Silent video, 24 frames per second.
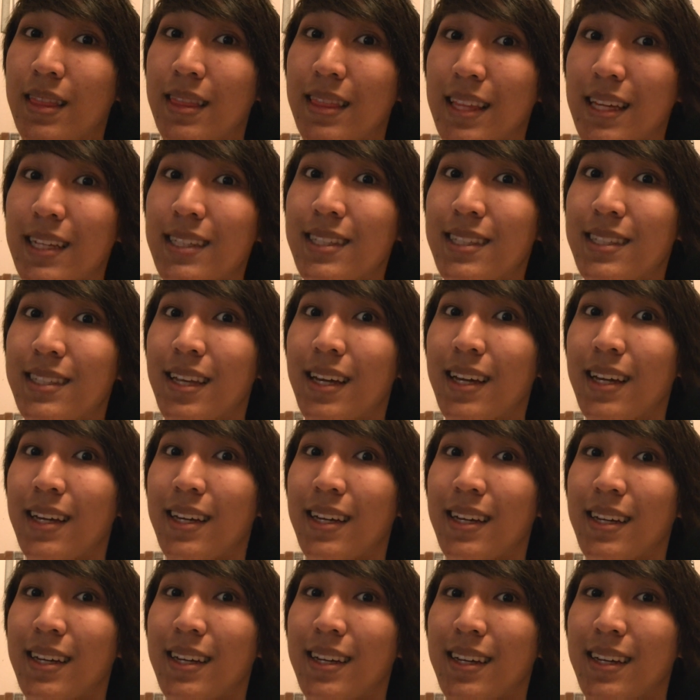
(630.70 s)
this
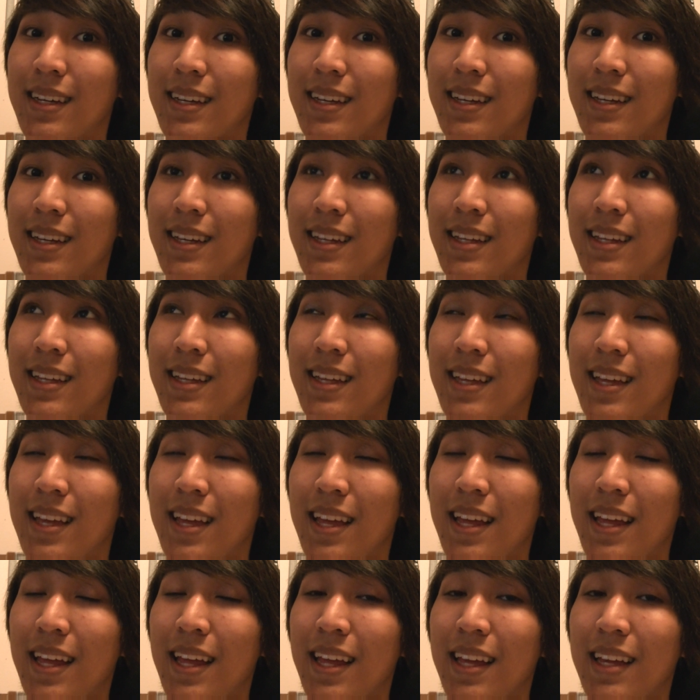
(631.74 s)

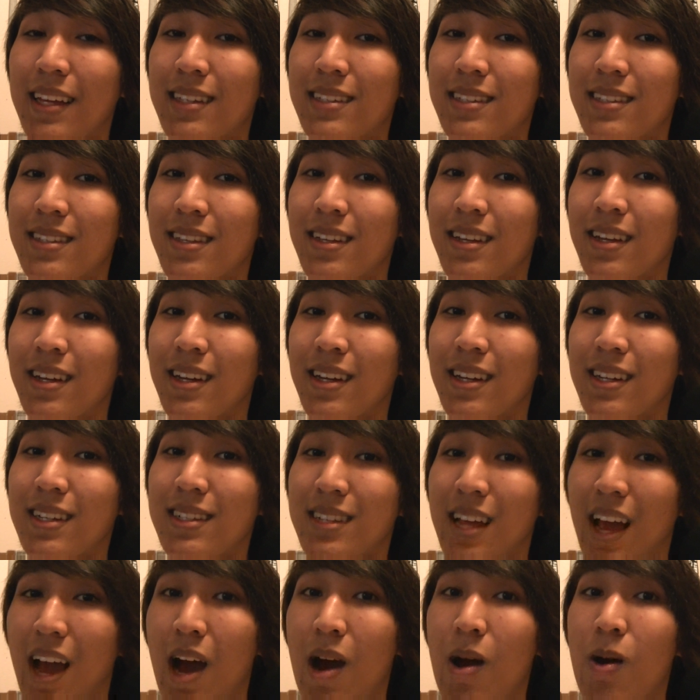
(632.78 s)
is
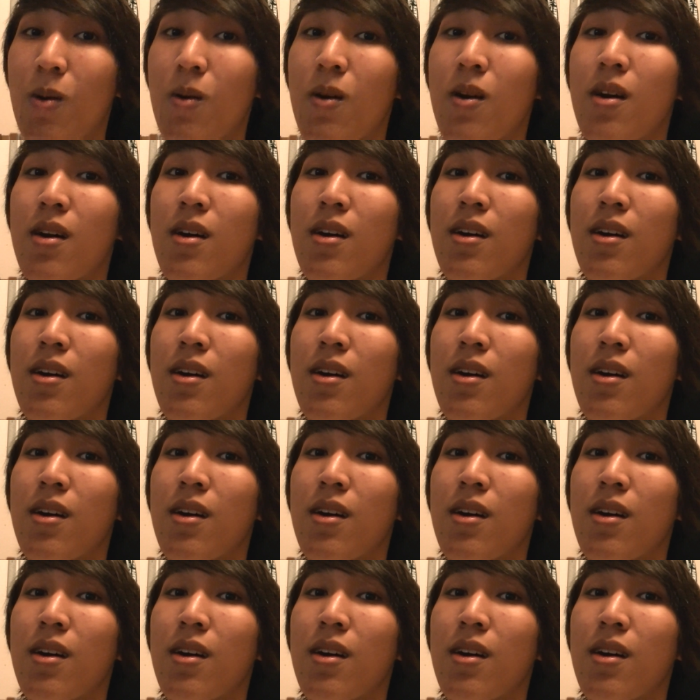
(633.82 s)
Tao